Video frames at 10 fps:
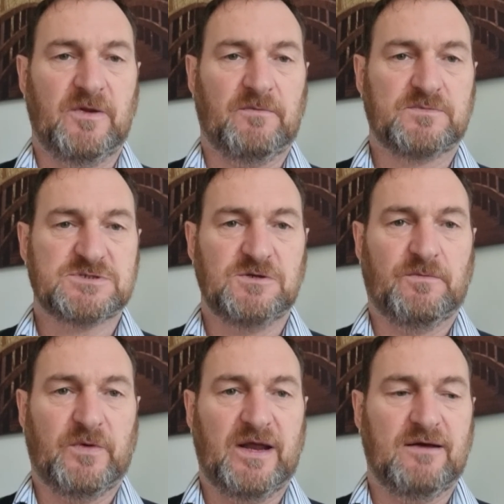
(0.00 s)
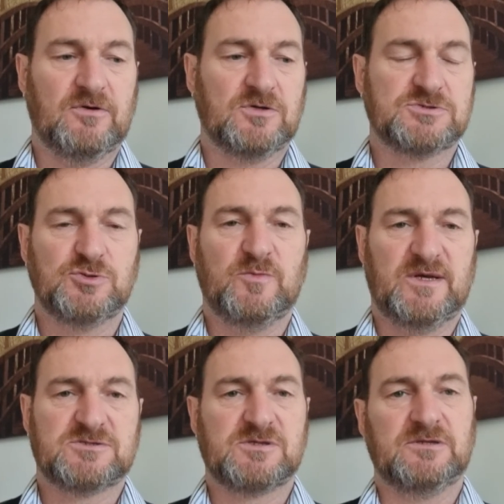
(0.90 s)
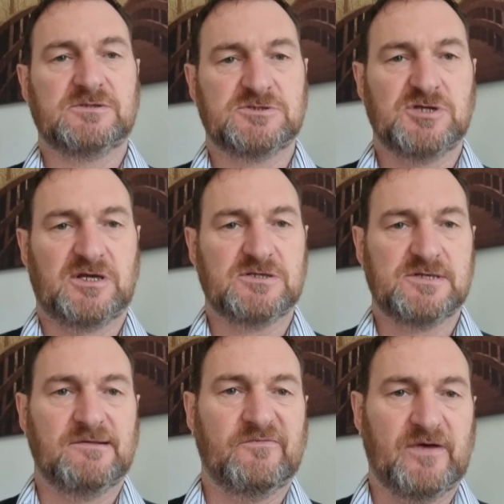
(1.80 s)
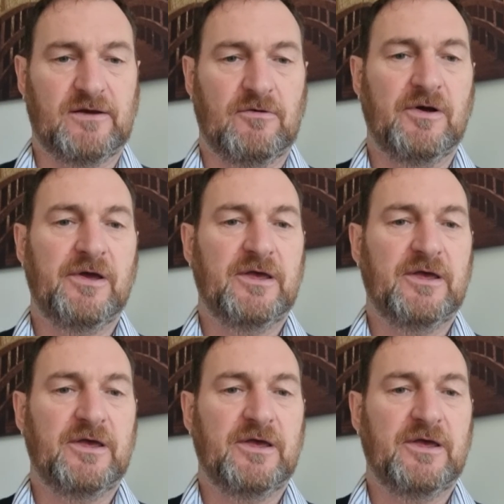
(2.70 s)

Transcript: be too proud or too masculine to check yourself out.